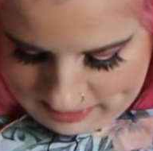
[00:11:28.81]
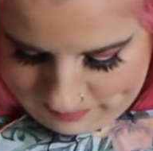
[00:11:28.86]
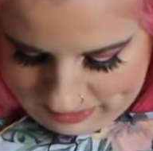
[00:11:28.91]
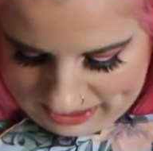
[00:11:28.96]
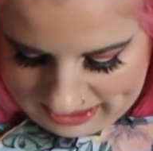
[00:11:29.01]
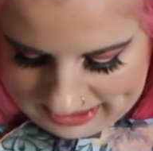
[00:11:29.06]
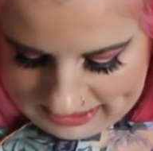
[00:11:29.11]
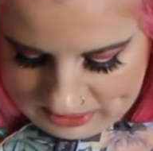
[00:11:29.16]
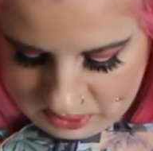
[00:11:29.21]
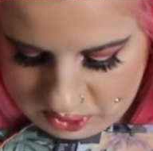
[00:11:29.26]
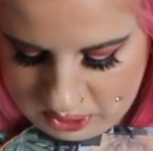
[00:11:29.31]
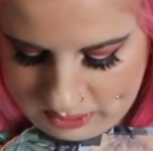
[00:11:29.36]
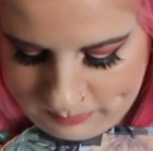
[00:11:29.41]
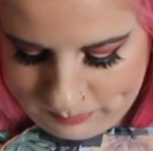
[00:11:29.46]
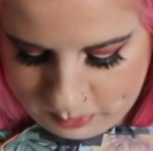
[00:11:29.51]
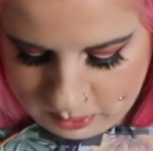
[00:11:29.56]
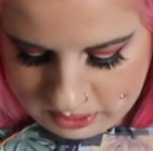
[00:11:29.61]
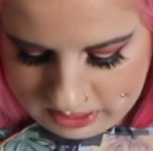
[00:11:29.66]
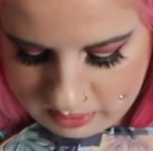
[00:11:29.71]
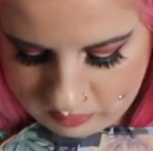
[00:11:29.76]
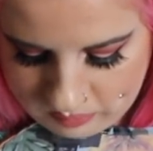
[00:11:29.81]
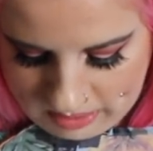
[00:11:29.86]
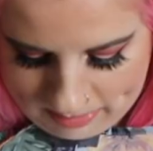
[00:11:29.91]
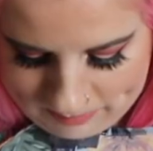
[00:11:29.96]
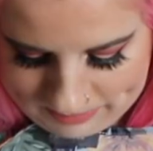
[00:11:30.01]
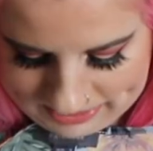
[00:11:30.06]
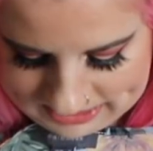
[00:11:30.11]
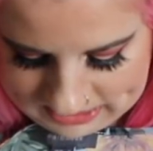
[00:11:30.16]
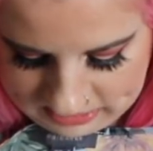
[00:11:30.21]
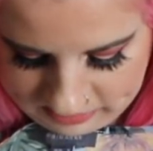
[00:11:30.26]
But I literally put it
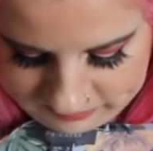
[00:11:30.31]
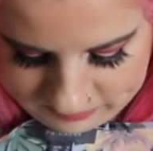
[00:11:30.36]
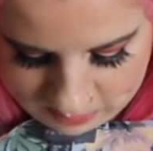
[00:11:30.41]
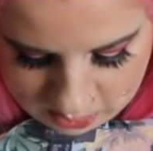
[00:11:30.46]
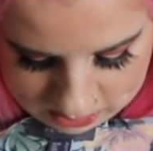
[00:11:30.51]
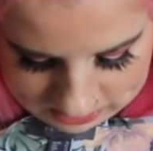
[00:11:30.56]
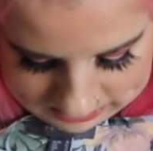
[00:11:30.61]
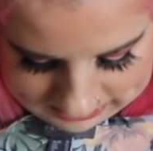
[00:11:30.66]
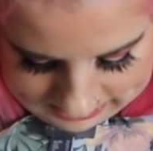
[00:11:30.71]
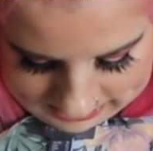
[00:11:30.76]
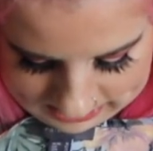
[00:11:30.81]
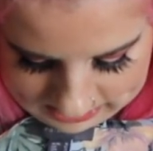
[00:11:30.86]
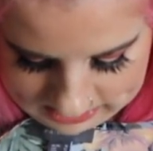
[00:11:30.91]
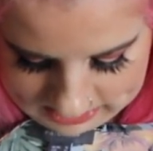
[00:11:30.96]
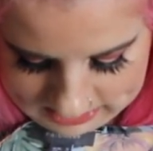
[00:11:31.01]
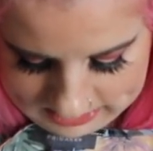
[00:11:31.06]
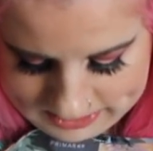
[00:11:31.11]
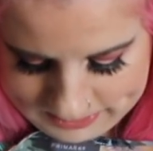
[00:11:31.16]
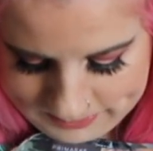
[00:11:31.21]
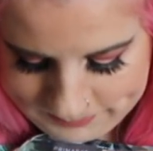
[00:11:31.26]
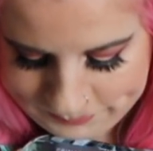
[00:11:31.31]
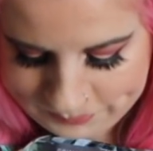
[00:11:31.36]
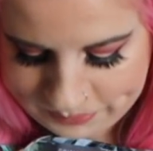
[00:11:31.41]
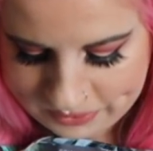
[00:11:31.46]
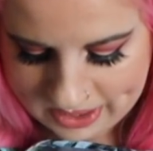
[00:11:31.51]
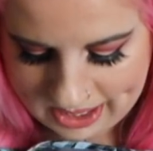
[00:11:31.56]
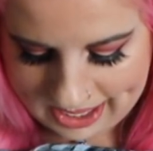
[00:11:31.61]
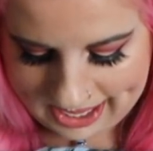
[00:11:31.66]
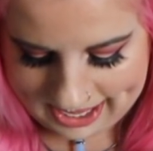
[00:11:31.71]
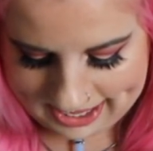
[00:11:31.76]
around myself earlier.
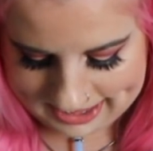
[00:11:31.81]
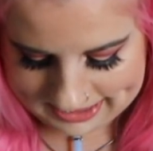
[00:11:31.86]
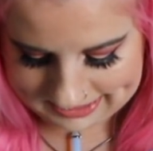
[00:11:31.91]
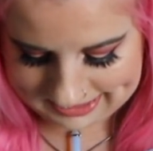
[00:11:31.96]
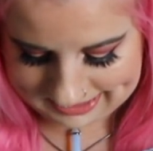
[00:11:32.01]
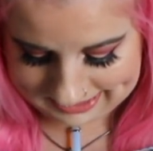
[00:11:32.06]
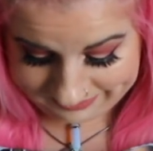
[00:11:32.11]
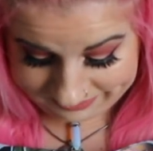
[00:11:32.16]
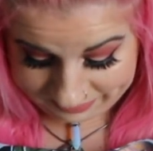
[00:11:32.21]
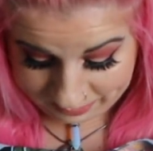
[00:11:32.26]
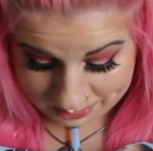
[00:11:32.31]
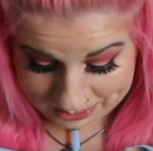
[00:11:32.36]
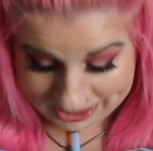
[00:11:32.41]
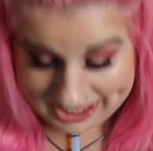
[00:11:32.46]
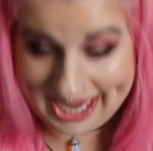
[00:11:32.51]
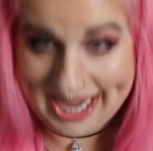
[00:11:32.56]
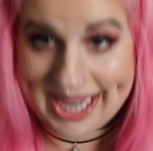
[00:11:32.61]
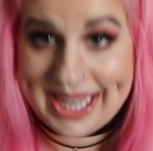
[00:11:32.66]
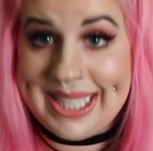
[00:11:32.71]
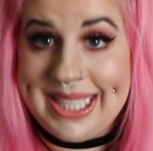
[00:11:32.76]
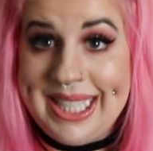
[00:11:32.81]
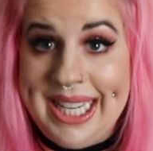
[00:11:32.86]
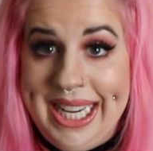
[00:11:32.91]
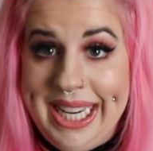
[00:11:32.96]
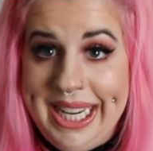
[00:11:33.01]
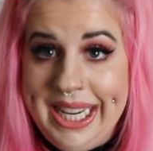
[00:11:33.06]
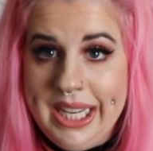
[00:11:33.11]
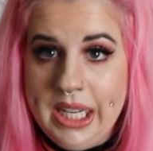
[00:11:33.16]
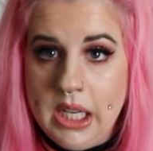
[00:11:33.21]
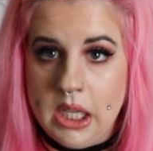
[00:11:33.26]
And for an
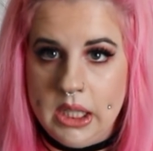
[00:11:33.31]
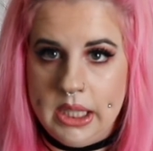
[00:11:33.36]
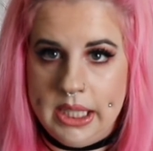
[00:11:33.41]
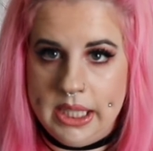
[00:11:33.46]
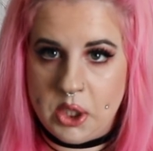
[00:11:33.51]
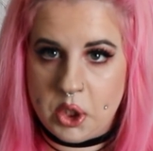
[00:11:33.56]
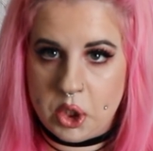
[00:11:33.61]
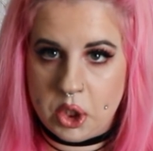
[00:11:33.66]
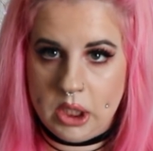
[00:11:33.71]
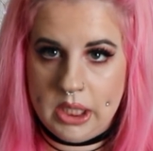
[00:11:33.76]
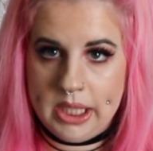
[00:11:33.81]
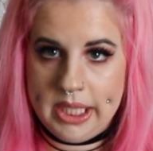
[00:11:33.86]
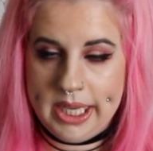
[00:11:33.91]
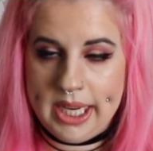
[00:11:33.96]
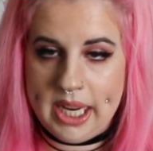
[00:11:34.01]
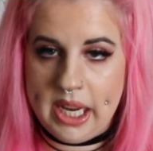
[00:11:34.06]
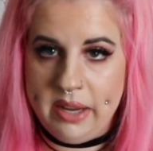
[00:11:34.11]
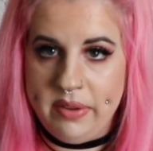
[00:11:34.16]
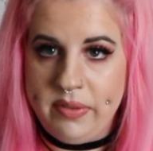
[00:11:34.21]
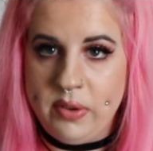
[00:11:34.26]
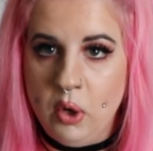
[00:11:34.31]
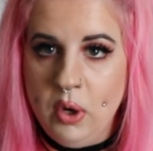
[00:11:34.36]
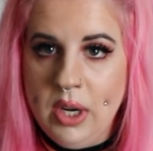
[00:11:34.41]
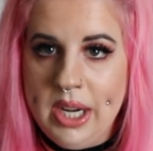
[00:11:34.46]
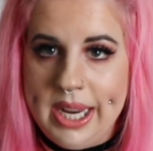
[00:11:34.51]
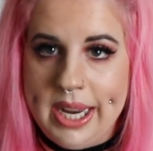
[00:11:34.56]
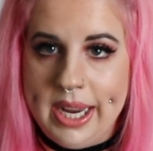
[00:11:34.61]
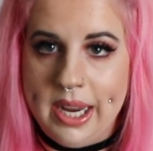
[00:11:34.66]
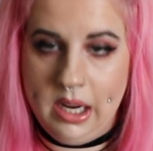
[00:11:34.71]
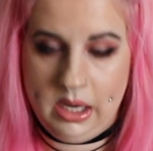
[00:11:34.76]
18, literally, if you're
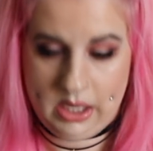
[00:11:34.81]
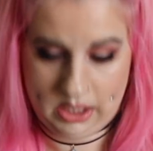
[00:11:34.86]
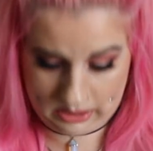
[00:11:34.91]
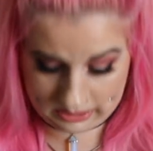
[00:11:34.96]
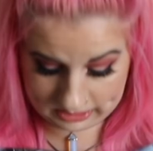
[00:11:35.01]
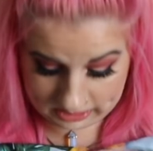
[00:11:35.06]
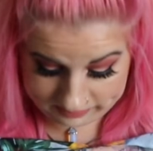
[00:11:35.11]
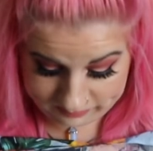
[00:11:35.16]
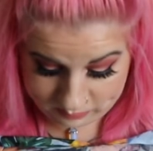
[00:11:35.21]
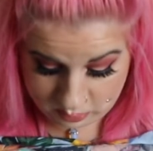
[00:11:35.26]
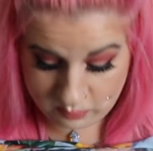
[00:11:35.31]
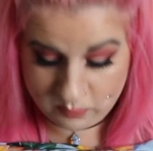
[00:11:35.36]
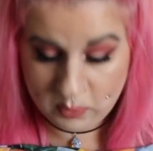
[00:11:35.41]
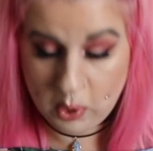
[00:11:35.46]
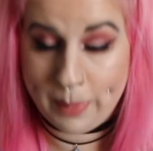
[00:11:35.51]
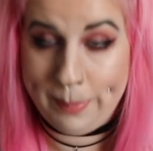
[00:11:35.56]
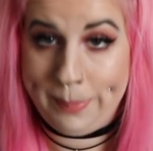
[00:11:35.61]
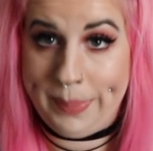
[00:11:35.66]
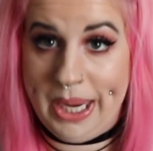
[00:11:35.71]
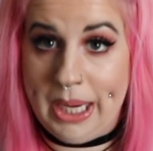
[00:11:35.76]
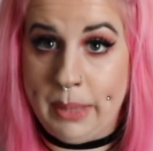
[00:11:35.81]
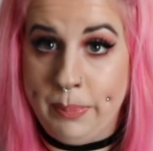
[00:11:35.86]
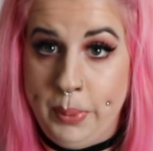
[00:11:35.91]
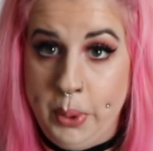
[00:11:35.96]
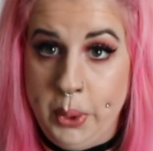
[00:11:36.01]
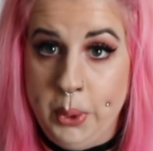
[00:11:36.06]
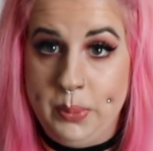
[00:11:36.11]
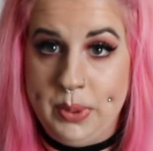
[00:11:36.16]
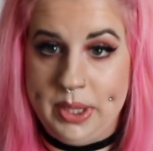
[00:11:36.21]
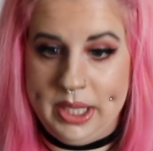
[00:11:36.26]
an, like, if you've got big
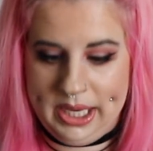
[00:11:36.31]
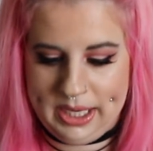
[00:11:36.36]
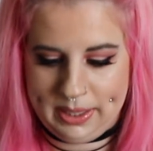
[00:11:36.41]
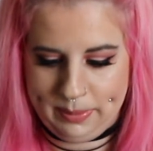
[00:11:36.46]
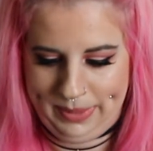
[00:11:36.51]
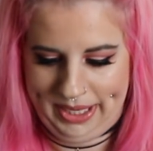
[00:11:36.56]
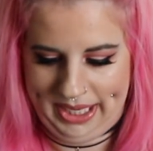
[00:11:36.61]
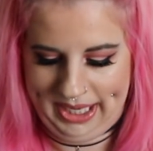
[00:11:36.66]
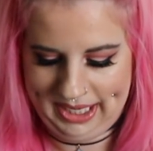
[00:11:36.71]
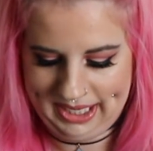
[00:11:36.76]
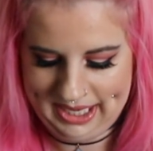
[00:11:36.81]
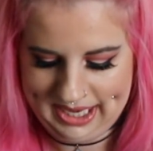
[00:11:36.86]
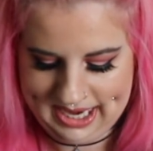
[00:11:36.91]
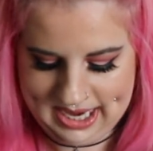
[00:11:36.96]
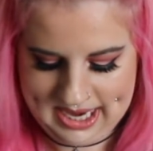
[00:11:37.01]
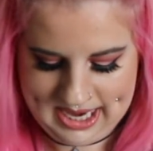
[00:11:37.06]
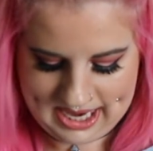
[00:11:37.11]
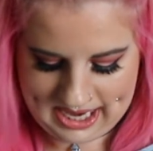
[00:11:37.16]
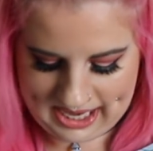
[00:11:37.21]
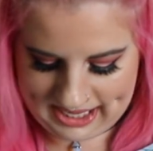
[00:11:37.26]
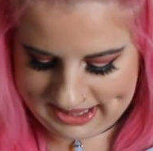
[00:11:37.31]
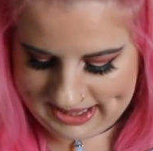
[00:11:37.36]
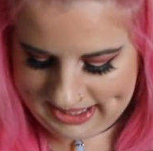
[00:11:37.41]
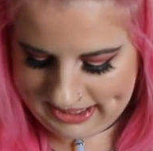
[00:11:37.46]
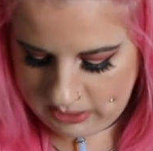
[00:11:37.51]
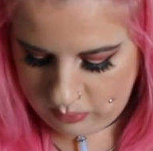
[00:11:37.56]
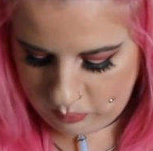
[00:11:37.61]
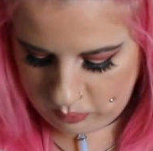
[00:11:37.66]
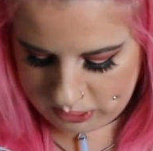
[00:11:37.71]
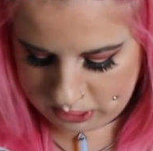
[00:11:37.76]
boobs like me, I
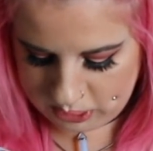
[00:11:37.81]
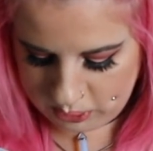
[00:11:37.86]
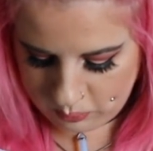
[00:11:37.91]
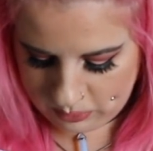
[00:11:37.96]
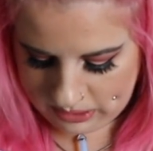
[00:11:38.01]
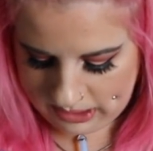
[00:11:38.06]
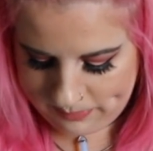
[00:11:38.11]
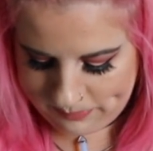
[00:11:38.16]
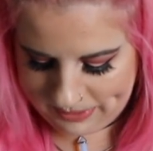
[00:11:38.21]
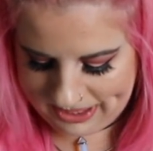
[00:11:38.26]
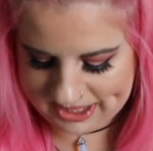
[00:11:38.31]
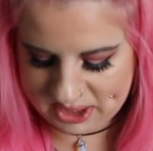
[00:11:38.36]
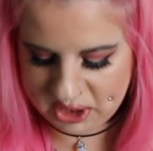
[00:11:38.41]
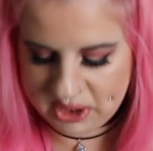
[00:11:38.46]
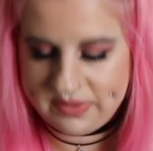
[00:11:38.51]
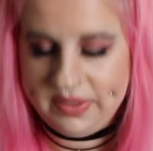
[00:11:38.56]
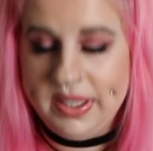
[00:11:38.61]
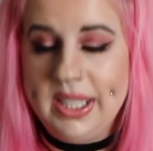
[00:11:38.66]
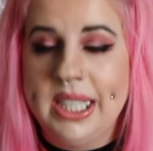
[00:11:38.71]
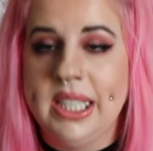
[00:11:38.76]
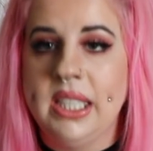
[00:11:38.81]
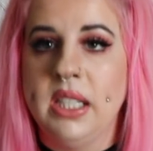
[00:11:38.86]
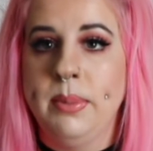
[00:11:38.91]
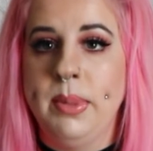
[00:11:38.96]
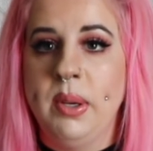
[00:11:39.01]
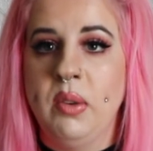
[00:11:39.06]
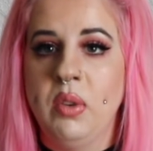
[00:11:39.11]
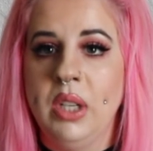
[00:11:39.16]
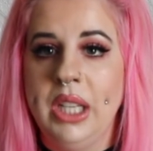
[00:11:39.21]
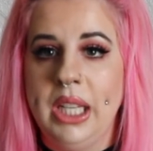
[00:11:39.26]
think it will do up, but I just feel like it's going
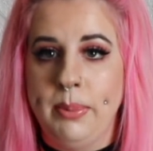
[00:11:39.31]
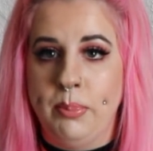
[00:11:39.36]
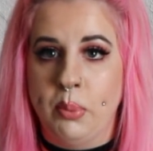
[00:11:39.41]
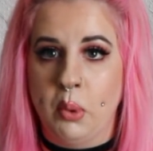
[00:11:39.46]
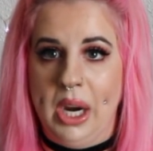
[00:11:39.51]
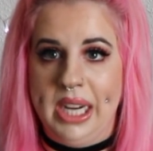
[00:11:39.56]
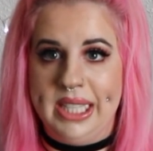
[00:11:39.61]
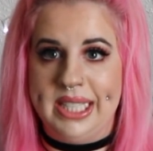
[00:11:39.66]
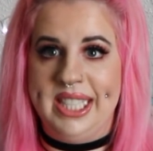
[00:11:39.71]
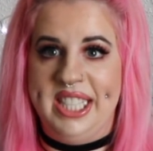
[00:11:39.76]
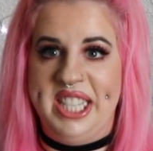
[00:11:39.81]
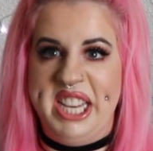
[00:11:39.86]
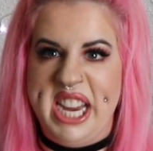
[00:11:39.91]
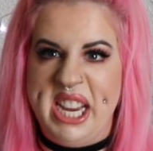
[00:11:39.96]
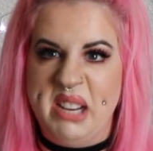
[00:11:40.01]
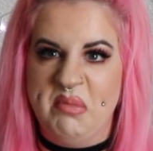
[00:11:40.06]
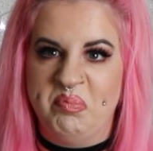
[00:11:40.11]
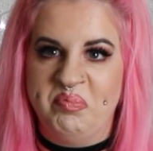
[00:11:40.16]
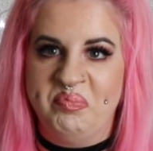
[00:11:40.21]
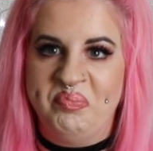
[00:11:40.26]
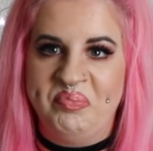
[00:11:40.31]
to be really breasty.